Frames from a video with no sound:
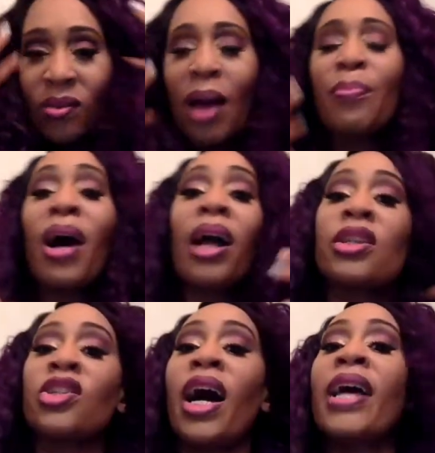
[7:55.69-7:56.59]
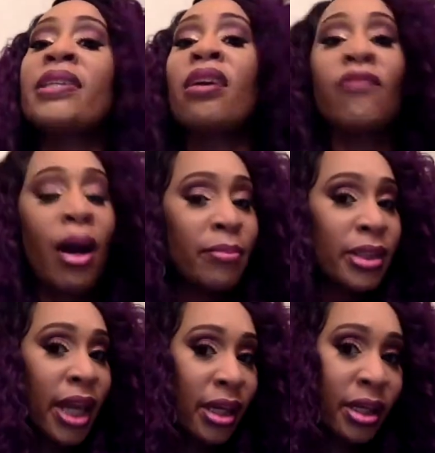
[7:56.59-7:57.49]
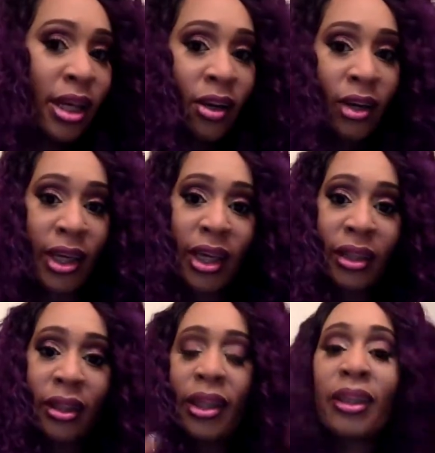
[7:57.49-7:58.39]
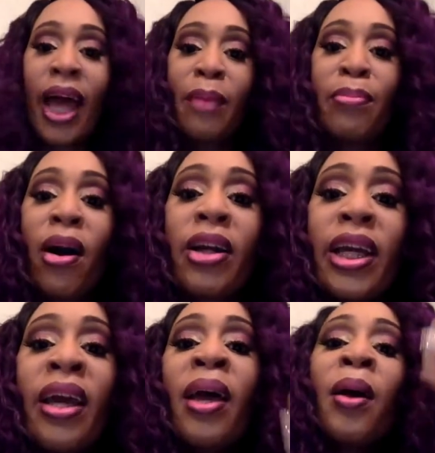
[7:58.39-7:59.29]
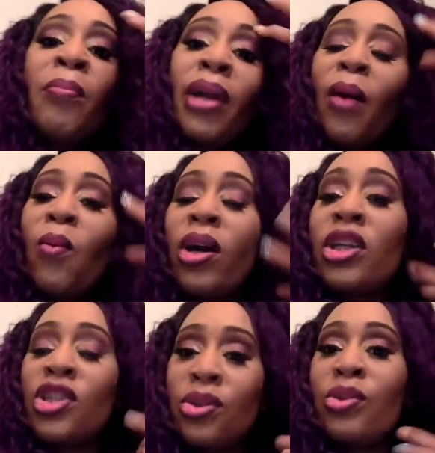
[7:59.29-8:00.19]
So I apologize if I'm standing here again looking like Barney, but I wanted you